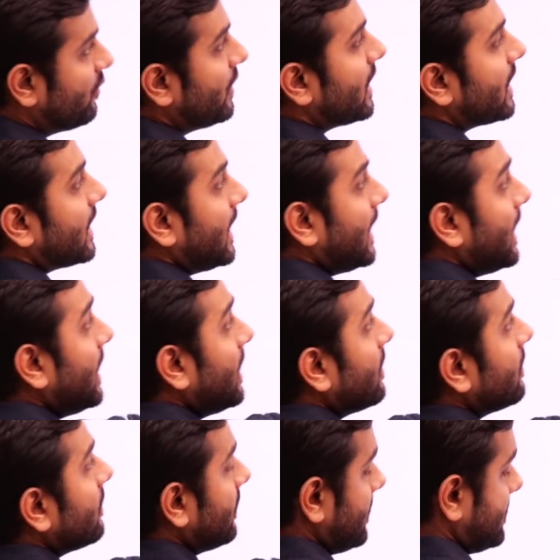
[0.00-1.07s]
where
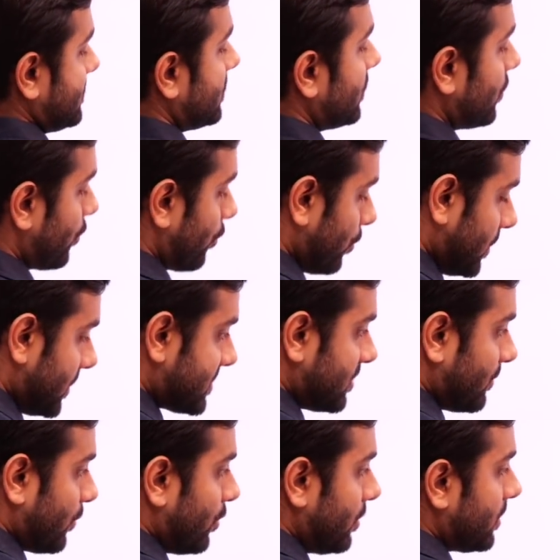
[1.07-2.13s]
A is roller
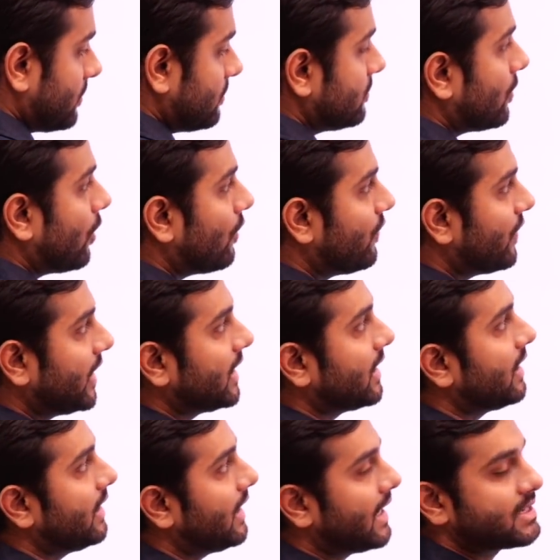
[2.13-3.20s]
support offering
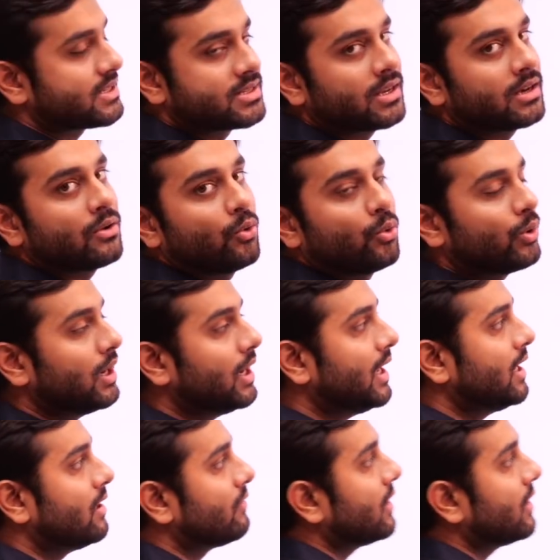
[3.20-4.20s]
reaction only in